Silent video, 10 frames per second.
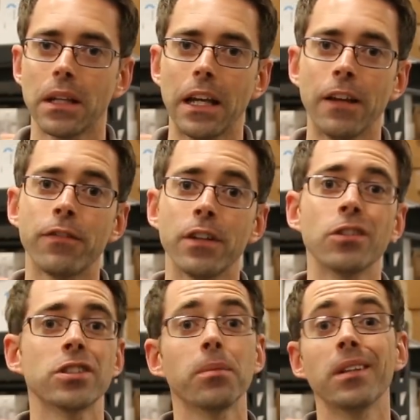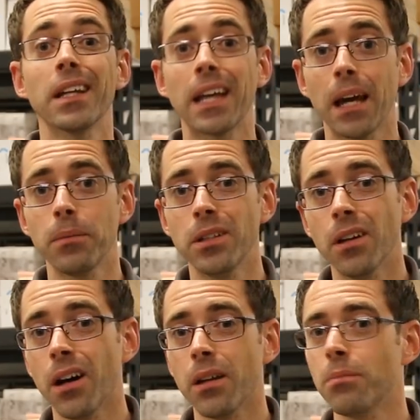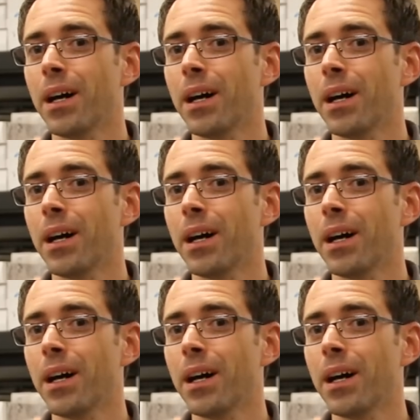if there's something that can be done.